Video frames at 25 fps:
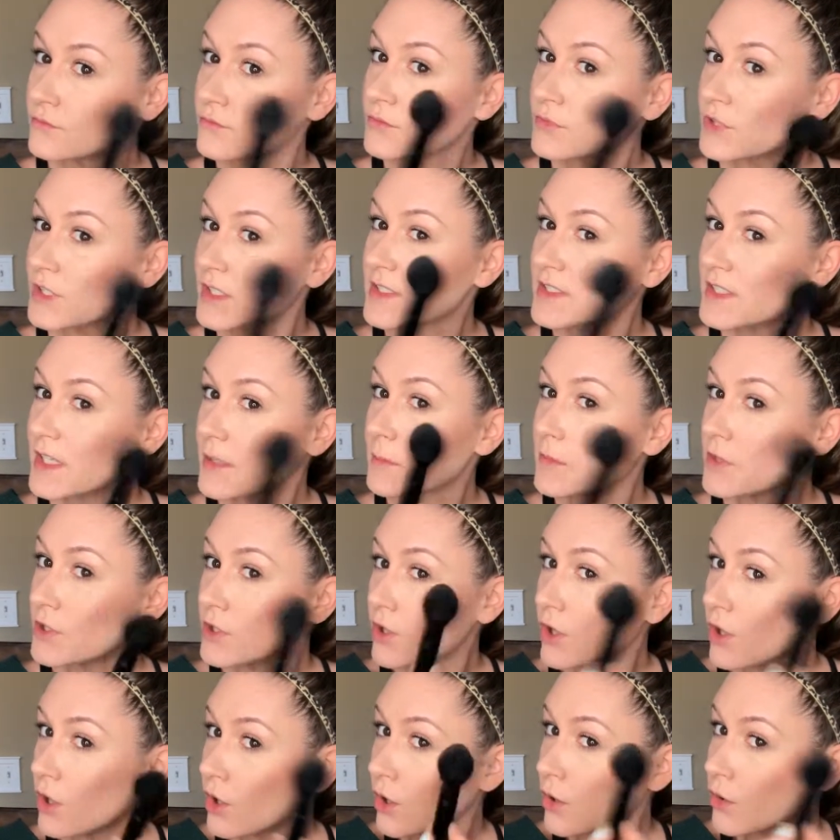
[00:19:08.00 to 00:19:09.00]
Please let me
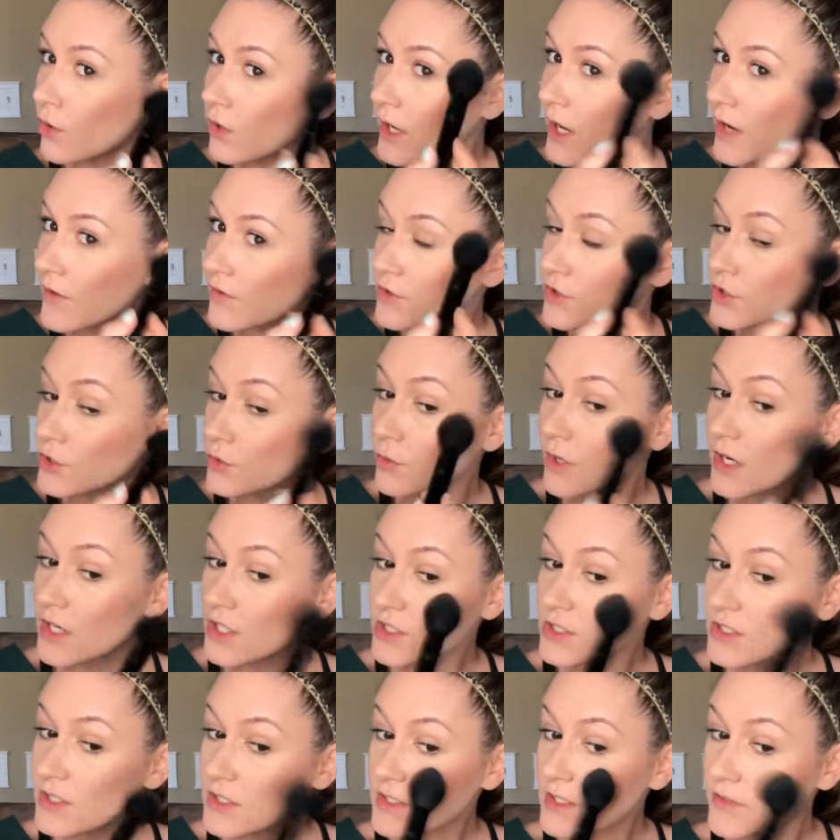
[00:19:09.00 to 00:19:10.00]
know after you
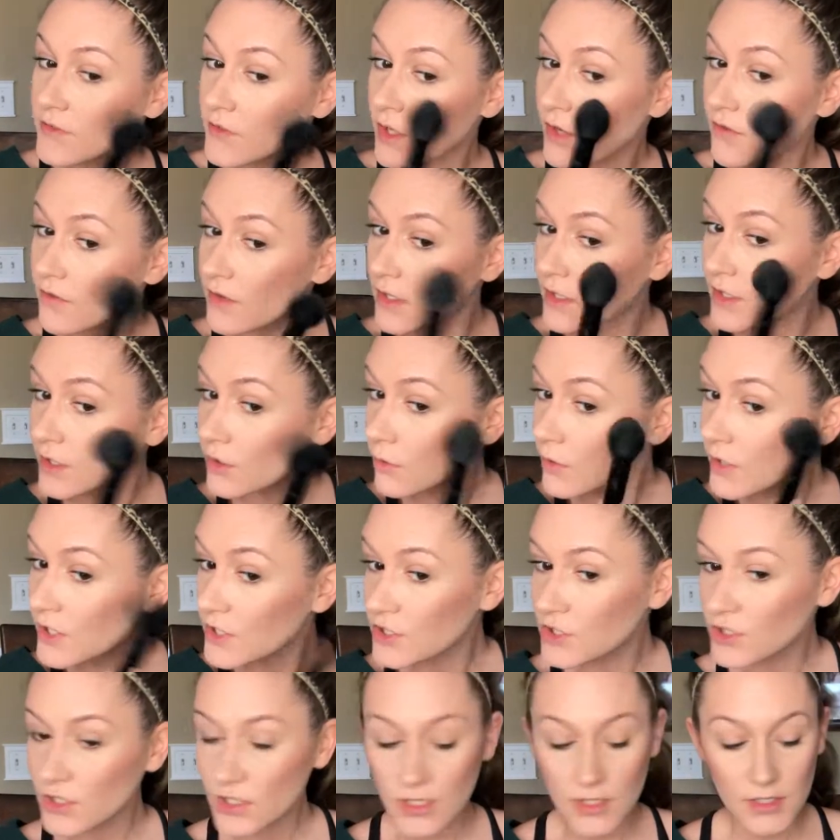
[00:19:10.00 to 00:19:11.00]
watch this if you have any
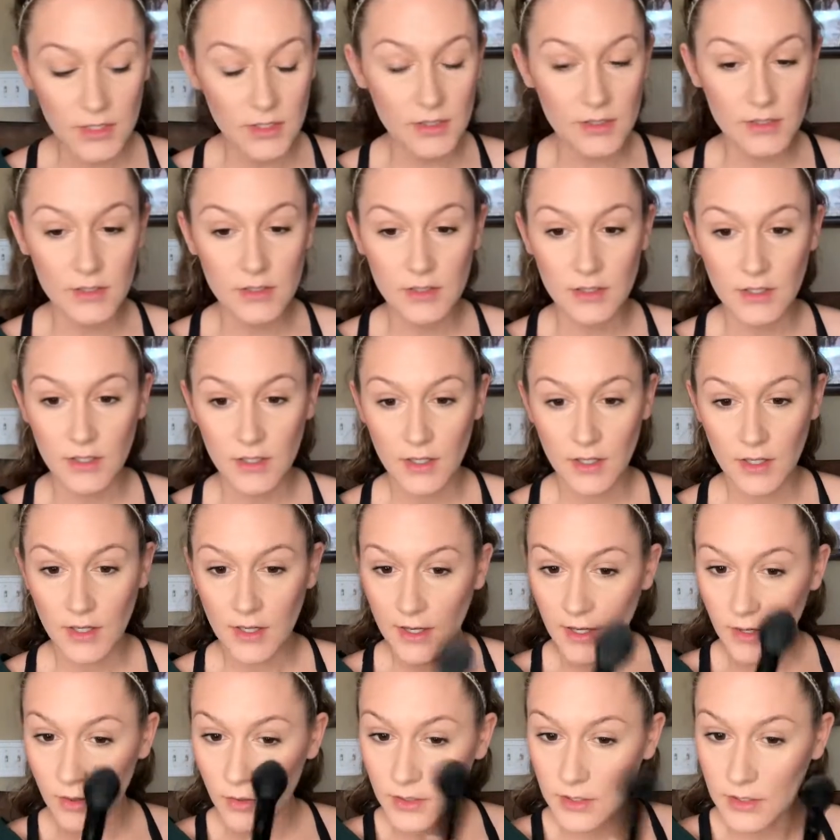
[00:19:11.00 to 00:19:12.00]
questions,
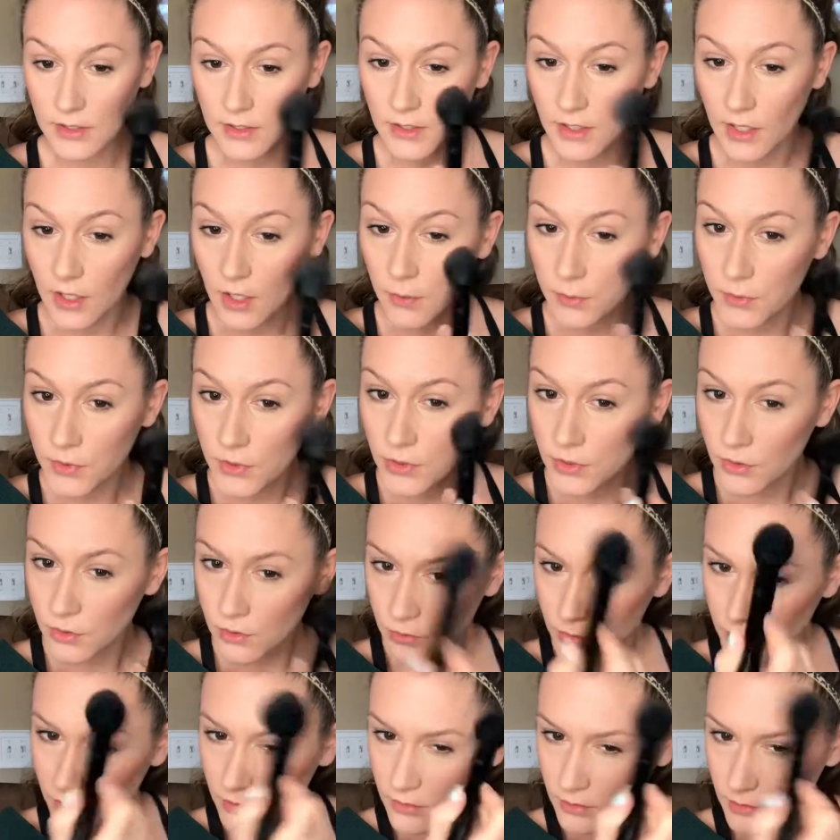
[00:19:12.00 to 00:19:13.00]
how I can help
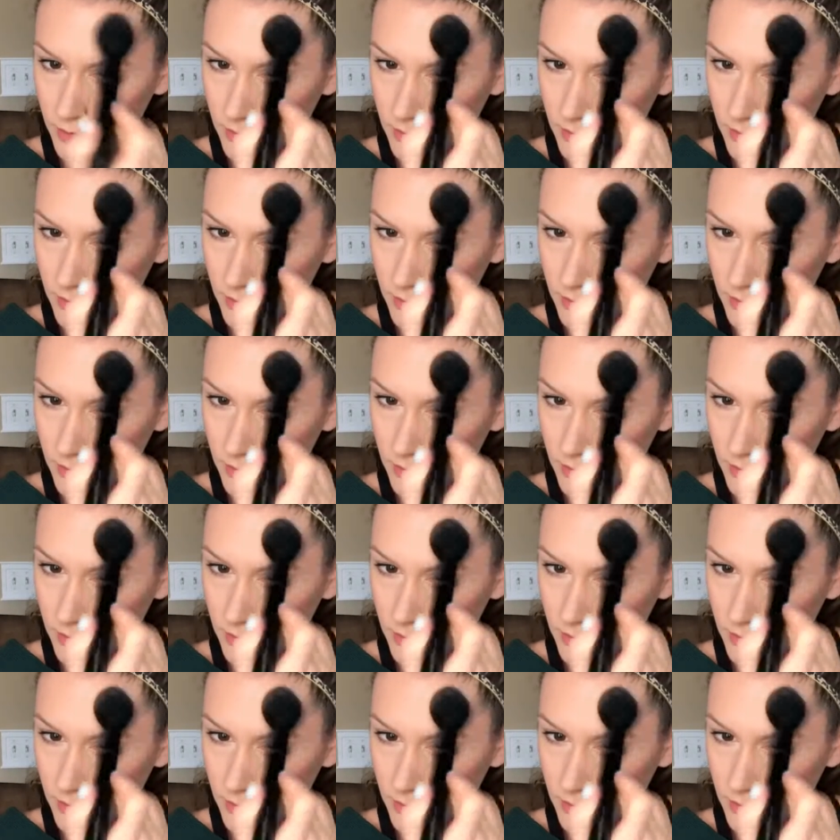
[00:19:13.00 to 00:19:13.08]
you.